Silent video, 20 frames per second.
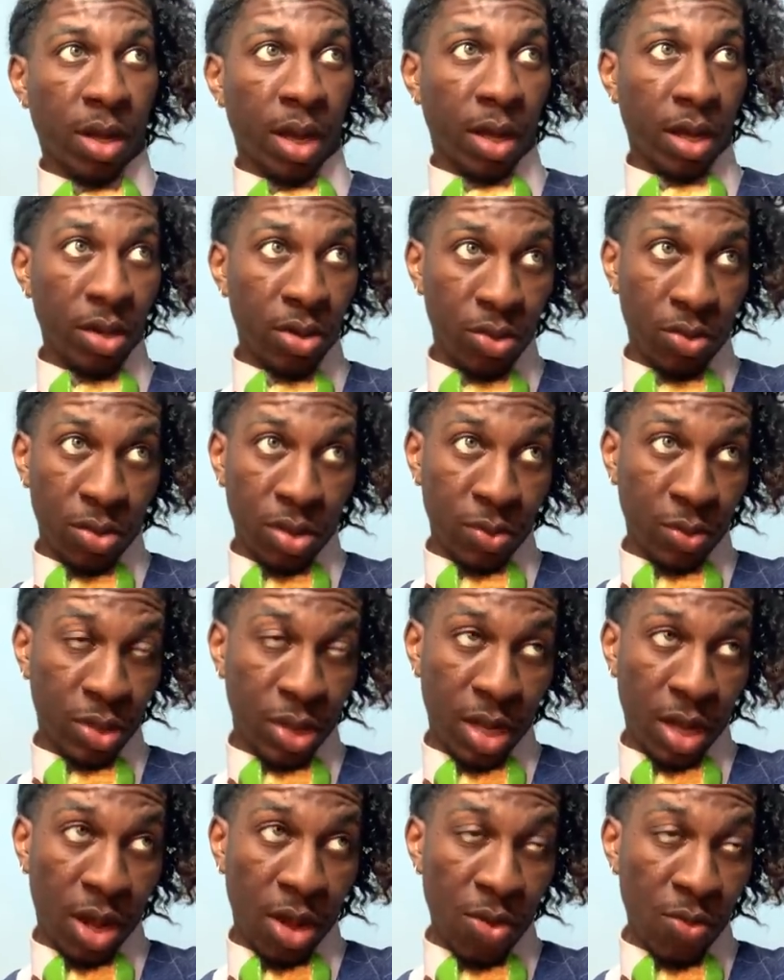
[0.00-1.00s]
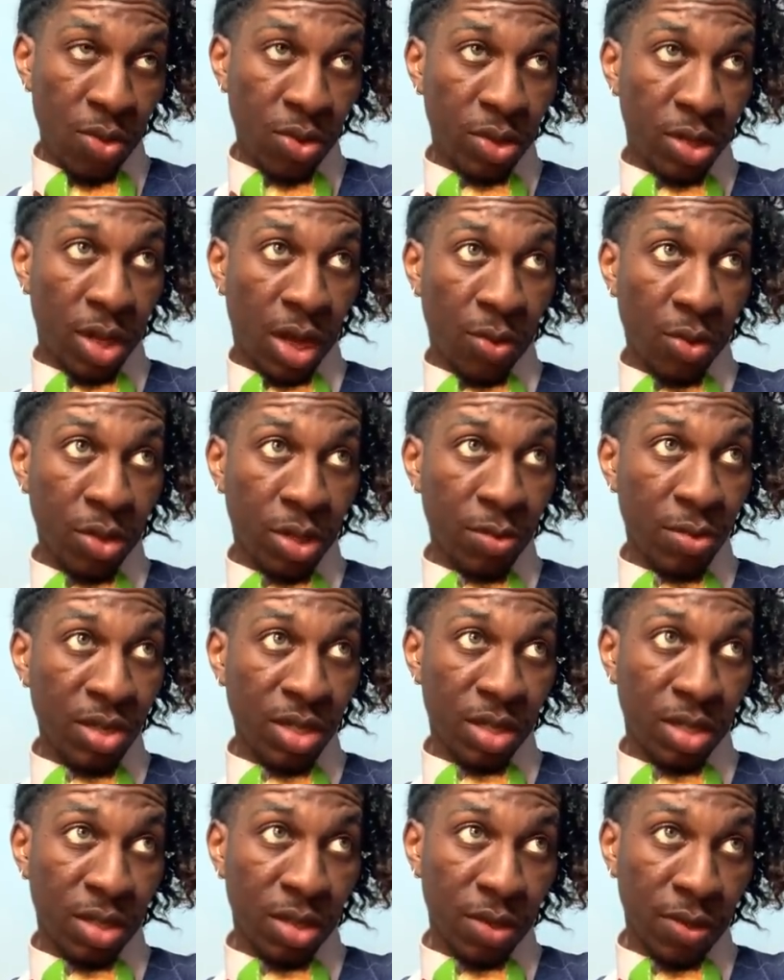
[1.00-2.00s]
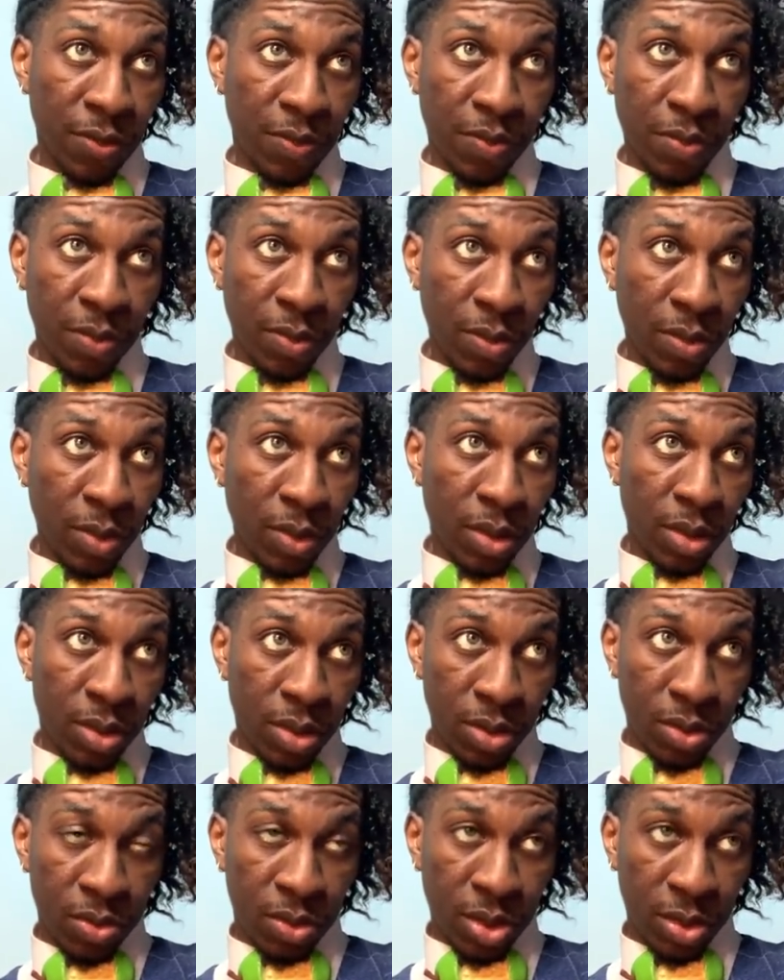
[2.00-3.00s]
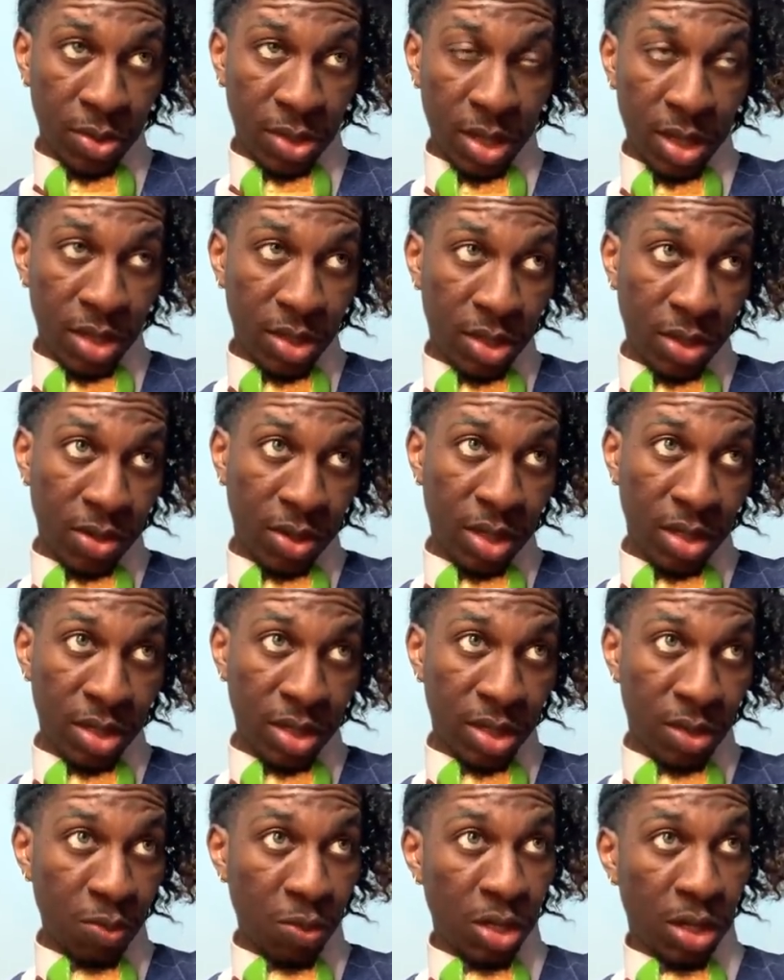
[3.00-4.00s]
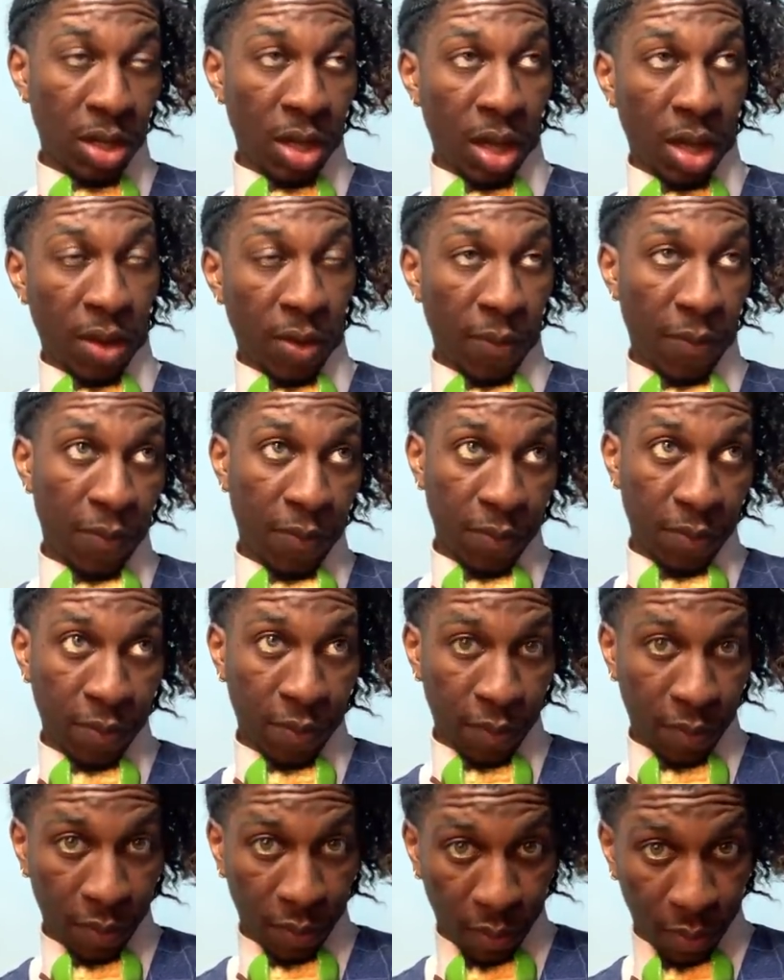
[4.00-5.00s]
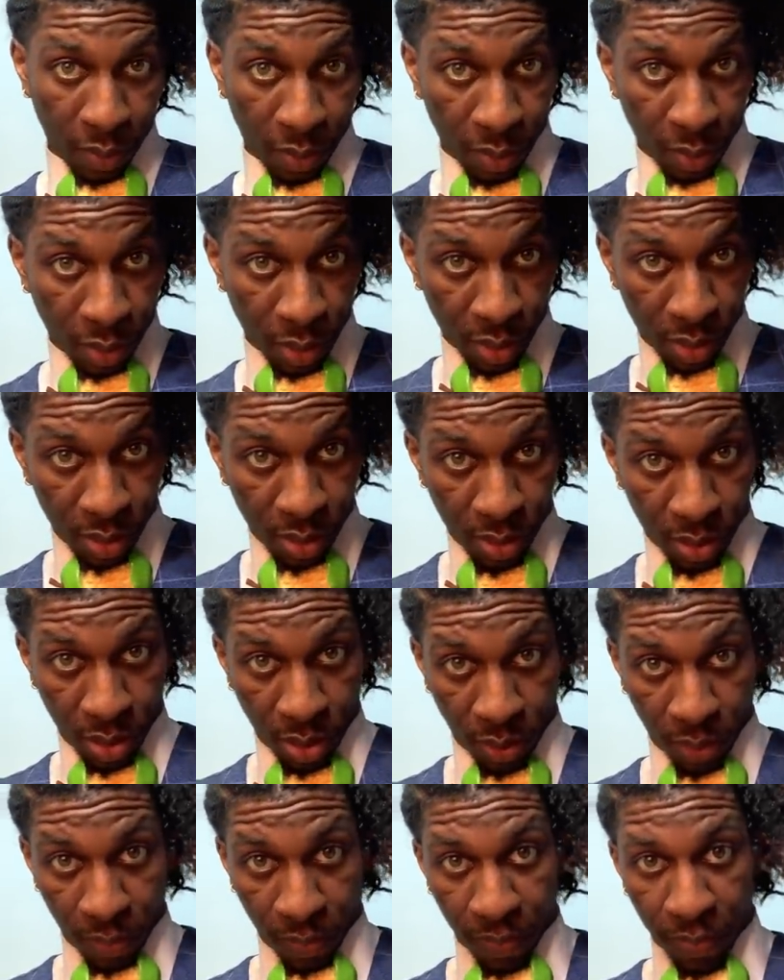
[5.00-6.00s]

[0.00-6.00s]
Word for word: I can't do nothing with that. I don't want that. I want the money. You know what I'm saying? So that's just me. You know.